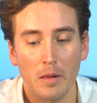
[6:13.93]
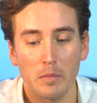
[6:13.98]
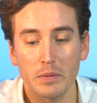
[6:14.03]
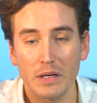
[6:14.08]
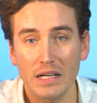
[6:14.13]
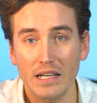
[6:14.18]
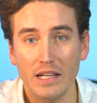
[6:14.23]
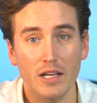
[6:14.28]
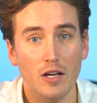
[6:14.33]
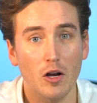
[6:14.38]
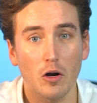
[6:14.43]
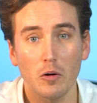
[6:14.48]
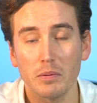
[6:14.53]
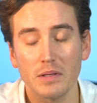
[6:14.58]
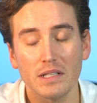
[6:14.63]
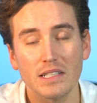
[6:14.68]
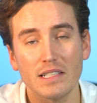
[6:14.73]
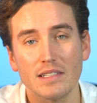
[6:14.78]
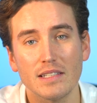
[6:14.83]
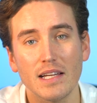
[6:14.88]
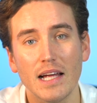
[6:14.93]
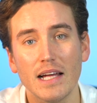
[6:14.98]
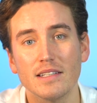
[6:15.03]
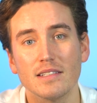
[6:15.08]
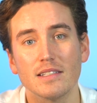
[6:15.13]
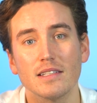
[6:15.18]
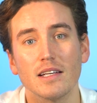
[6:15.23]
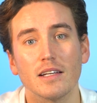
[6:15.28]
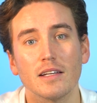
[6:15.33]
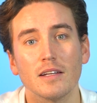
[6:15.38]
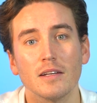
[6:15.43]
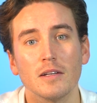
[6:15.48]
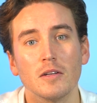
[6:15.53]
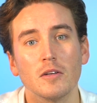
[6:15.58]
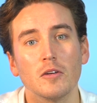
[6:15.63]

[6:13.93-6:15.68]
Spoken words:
But he openly says that